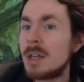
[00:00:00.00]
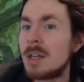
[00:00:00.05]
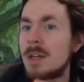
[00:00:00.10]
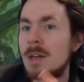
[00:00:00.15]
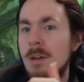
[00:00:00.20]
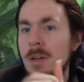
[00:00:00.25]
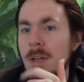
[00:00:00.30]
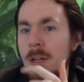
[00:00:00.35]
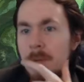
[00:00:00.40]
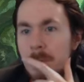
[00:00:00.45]

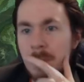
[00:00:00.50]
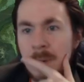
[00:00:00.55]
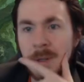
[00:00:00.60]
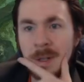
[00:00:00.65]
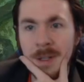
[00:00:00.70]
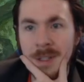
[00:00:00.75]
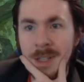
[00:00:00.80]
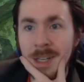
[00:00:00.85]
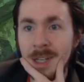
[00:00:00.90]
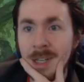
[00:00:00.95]
Okay,
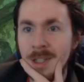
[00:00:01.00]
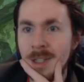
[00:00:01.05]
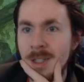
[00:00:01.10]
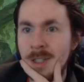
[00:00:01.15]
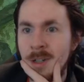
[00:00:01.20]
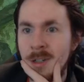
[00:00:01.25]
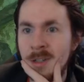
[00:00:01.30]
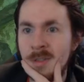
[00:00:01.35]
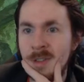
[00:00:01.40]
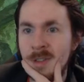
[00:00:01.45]
but yeah, this
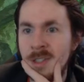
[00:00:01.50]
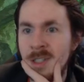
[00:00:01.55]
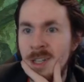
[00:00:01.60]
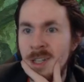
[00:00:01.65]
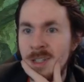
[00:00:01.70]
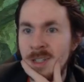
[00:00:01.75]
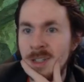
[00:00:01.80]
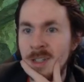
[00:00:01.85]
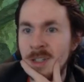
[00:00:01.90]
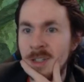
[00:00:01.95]
card's
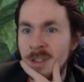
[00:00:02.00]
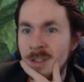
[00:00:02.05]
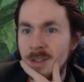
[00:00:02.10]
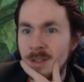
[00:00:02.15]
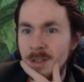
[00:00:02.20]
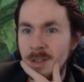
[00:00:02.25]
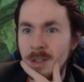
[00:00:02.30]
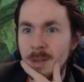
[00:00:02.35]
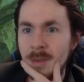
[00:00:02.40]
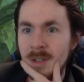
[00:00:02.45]
fantastic and
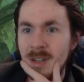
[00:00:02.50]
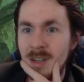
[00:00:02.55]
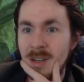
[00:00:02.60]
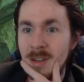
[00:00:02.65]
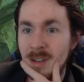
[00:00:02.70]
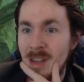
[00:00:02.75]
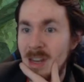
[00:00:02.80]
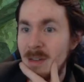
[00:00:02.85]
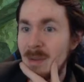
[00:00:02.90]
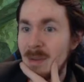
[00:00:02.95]
limited,
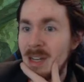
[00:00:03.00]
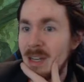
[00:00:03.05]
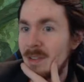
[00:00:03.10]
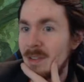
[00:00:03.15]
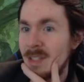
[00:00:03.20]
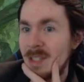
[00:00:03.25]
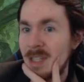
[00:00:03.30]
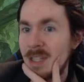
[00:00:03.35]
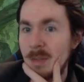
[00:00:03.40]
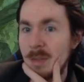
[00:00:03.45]
and might
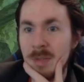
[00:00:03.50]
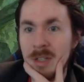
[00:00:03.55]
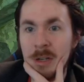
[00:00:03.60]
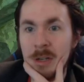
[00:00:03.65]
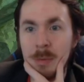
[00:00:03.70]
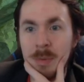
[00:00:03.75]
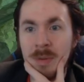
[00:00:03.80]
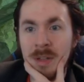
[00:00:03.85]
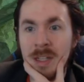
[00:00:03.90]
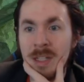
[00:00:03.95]
even see some
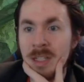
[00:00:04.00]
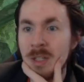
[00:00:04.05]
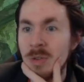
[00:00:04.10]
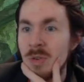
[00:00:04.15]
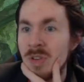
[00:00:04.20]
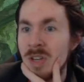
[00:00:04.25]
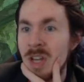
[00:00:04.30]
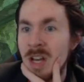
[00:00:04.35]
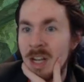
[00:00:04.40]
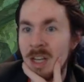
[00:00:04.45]
standard play too,
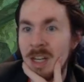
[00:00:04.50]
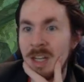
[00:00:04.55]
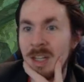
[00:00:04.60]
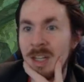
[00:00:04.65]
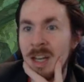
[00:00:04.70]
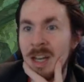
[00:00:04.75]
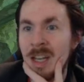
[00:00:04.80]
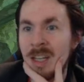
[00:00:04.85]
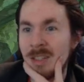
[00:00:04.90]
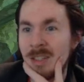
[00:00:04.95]
not gonna lie.